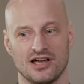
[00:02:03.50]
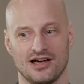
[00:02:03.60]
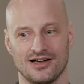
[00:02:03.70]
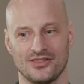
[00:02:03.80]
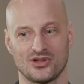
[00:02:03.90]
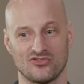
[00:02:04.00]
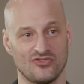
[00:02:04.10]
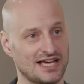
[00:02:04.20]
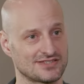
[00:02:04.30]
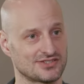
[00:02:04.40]
uh, they're
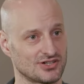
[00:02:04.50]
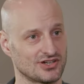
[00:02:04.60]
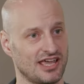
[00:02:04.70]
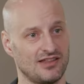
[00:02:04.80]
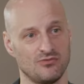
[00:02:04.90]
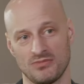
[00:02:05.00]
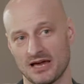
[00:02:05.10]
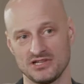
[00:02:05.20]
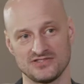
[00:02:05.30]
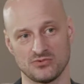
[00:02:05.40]
faster, and
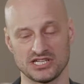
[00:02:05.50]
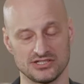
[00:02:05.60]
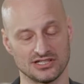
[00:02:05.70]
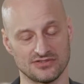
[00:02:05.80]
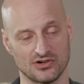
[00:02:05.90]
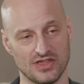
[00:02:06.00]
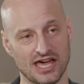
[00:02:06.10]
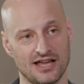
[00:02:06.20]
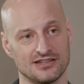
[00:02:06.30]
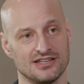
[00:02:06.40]
that means that we can deliver
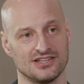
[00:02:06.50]
that